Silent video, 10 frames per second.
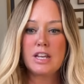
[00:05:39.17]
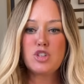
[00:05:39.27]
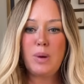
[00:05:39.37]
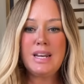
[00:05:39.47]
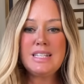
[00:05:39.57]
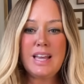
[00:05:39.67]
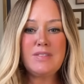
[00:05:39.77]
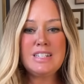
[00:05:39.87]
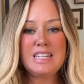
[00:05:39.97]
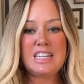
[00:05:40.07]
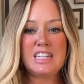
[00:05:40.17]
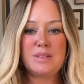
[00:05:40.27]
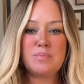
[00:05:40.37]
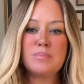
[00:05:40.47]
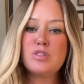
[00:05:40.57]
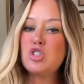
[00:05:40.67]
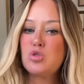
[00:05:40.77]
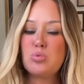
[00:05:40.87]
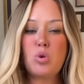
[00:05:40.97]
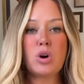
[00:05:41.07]
2017,
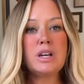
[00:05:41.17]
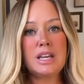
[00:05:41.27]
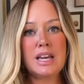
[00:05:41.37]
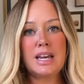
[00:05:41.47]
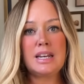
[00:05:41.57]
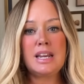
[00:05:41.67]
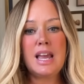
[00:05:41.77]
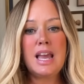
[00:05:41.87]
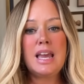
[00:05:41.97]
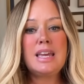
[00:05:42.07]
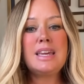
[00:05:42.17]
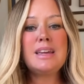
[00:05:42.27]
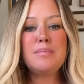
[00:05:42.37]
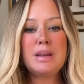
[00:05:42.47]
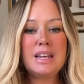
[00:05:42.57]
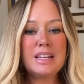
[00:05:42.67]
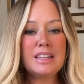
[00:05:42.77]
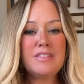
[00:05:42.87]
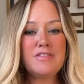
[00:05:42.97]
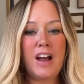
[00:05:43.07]
sworn in, he
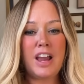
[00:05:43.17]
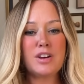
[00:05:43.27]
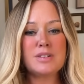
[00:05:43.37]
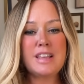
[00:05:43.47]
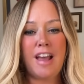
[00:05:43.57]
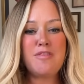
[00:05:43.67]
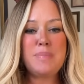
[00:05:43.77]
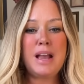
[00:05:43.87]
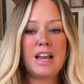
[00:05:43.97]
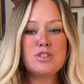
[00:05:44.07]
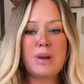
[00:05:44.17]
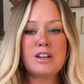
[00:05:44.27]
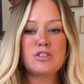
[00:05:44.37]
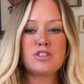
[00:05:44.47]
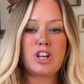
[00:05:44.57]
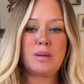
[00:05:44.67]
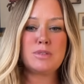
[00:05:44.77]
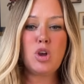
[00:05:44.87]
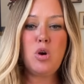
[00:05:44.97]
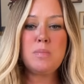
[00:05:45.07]
immediately fires FBI Director
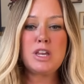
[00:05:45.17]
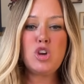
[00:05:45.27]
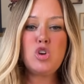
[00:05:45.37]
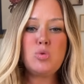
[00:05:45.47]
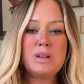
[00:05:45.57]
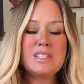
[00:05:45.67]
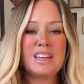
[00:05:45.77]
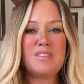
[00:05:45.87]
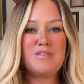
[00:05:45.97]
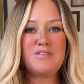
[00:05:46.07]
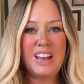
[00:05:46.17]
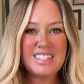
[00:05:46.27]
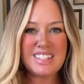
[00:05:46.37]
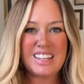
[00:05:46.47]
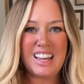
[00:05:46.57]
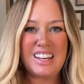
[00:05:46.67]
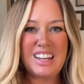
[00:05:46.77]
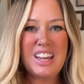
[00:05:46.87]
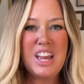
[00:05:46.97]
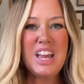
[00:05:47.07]
James Comey, who was
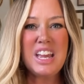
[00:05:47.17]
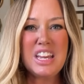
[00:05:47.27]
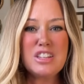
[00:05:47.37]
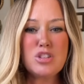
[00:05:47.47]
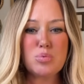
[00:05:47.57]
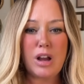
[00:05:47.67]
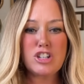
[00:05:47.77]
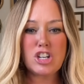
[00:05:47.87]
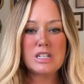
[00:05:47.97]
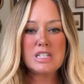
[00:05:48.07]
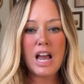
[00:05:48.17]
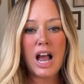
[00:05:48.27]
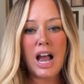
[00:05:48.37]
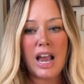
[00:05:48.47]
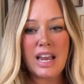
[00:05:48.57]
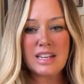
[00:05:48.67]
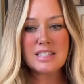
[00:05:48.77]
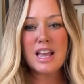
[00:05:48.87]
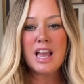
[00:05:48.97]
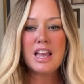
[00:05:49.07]
investigating his Russian
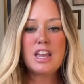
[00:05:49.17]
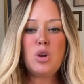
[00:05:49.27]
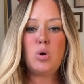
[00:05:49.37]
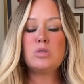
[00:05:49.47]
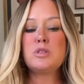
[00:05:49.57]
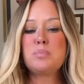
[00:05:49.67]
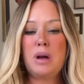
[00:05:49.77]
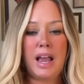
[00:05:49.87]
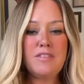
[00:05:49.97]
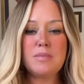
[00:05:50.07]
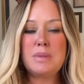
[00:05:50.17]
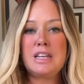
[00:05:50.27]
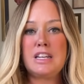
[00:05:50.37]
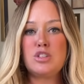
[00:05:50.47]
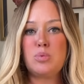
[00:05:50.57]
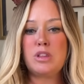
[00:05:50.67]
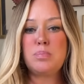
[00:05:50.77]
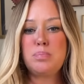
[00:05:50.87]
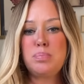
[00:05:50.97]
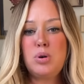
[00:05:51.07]
ties. He holds private meetings with
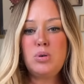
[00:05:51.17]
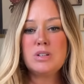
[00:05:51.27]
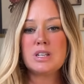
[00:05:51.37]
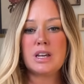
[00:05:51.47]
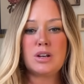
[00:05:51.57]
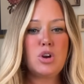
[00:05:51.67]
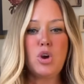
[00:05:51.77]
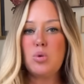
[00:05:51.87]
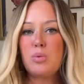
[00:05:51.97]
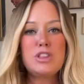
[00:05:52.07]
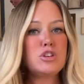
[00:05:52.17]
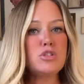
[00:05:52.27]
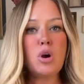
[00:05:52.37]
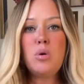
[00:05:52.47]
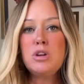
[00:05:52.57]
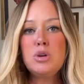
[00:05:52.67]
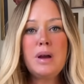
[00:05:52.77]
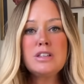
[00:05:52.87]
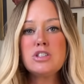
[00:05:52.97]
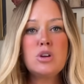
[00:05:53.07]
Putin with no
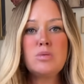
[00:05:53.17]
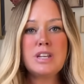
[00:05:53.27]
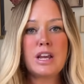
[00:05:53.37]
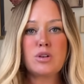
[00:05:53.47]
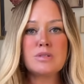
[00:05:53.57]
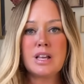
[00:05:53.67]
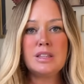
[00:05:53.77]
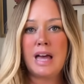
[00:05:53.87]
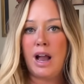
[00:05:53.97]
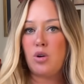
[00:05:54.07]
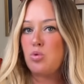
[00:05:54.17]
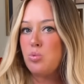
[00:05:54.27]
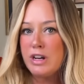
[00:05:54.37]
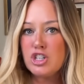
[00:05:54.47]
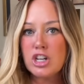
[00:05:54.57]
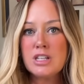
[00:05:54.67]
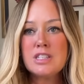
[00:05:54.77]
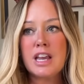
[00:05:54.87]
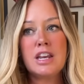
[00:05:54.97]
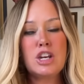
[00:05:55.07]
U.S. note takers allowed, which
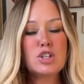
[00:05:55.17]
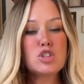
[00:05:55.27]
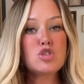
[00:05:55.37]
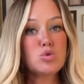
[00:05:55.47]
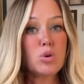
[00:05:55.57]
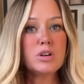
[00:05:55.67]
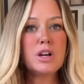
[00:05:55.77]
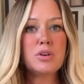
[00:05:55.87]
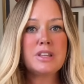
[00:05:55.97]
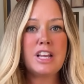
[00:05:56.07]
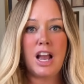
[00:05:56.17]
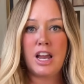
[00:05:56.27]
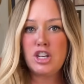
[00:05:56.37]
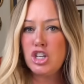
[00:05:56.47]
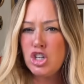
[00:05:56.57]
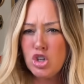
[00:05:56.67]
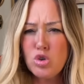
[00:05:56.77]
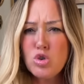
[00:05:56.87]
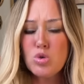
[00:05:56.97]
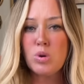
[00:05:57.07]
is an extraordinarily
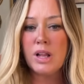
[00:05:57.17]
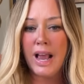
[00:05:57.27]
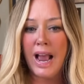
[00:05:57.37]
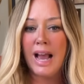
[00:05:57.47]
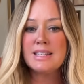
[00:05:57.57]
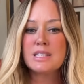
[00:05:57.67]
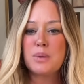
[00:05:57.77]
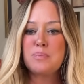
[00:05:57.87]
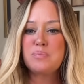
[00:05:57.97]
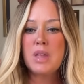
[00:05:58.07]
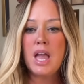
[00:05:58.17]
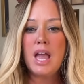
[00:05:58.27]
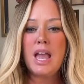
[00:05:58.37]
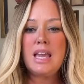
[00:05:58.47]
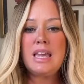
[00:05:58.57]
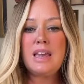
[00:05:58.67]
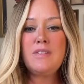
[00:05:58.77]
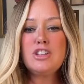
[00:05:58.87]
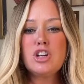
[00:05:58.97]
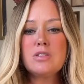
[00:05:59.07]
unusual ask. He
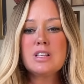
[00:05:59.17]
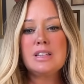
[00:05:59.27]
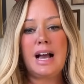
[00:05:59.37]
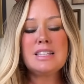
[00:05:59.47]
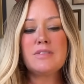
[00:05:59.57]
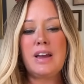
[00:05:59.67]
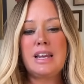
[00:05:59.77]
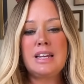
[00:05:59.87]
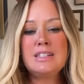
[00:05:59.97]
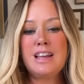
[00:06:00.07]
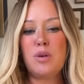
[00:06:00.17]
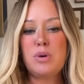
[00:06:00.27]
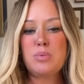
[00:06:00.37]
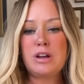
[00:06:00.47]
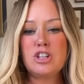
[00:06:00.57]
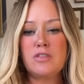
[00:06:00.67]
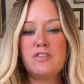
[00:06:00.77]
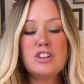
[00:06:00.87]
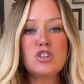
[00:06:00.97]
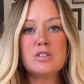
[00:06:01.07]
even shares classified intel with Russian
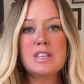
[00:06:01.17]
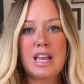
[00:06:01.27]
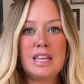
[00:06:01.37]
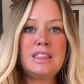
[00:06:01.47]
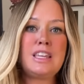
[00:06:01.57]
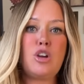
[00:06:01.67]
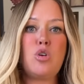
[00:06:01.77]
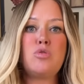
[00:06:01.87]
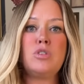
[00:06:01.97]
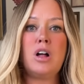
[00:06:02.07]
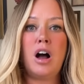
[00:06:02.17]
officials in the Oval